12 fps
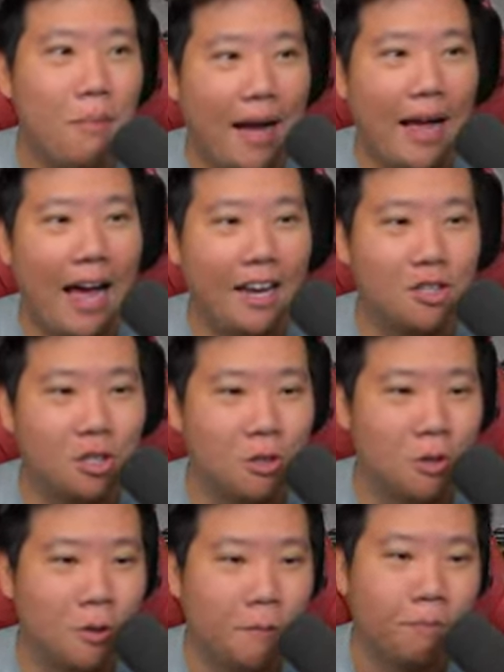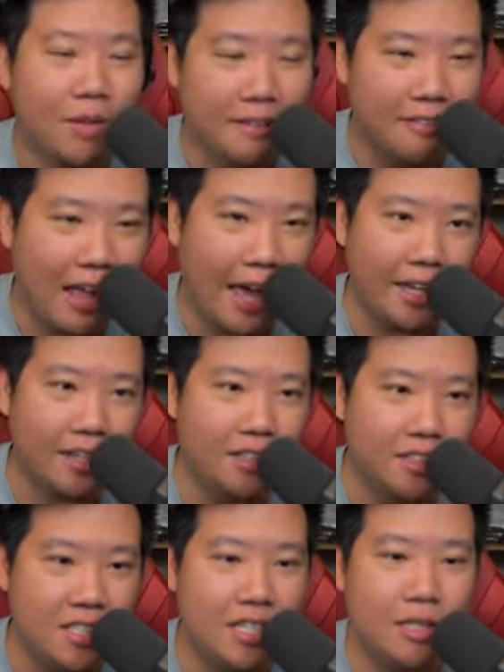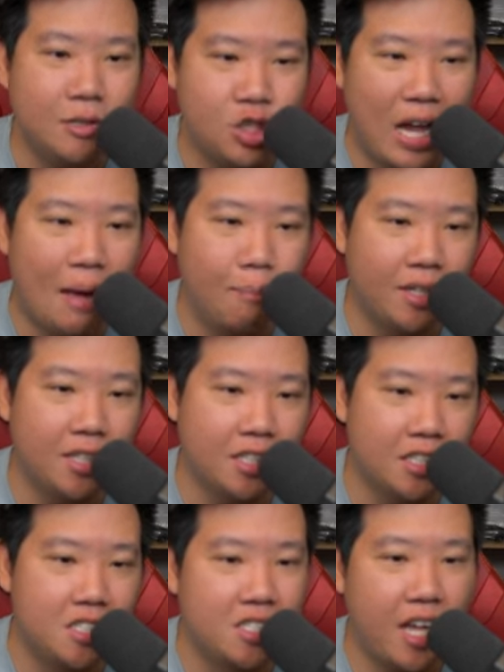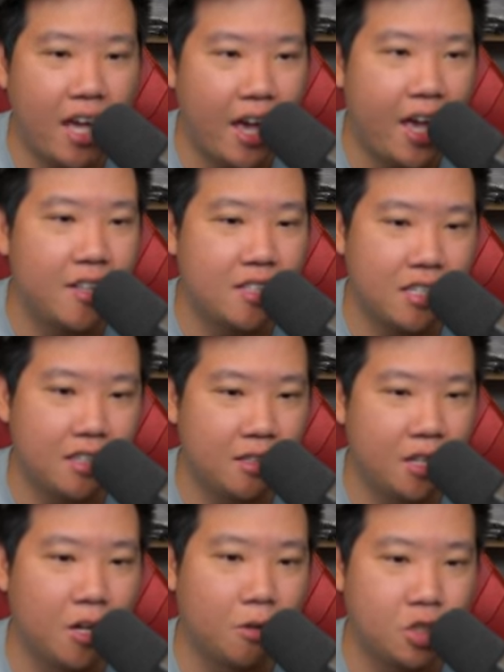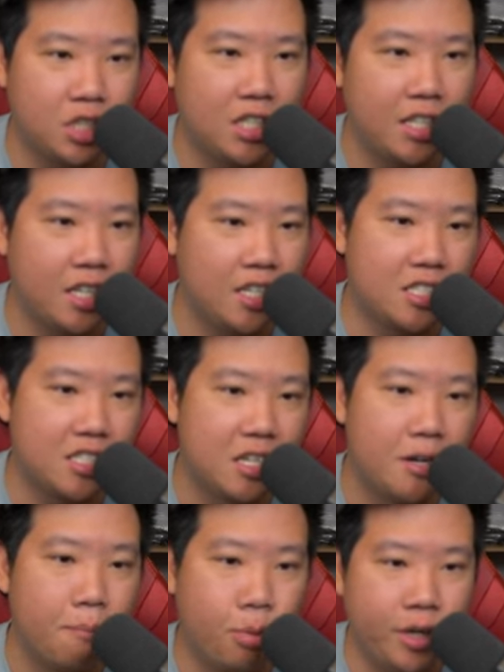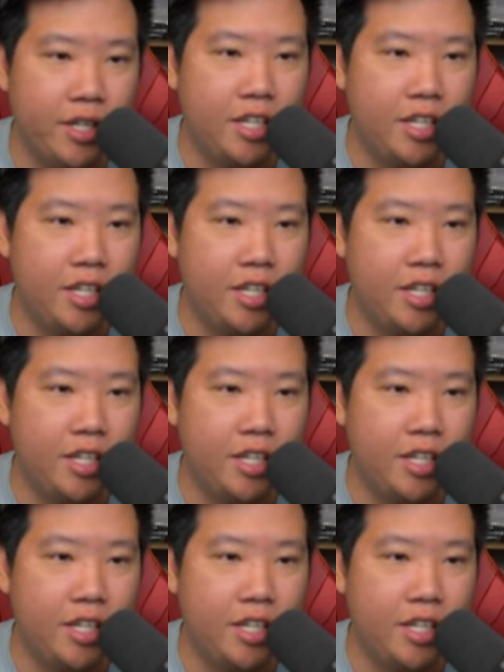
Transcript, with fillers: But I do like the Japanese, and you know, she is pretty